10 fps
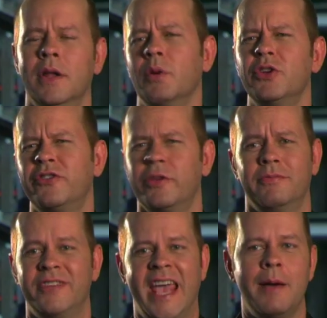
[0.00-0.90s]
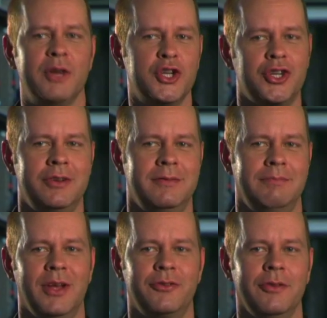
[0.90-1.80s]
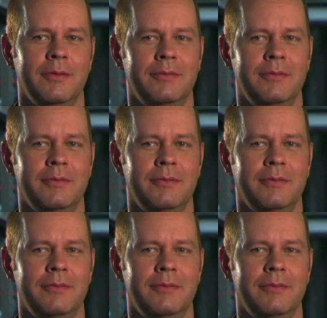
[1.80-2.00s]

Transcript: Now, when you say damaged muscle,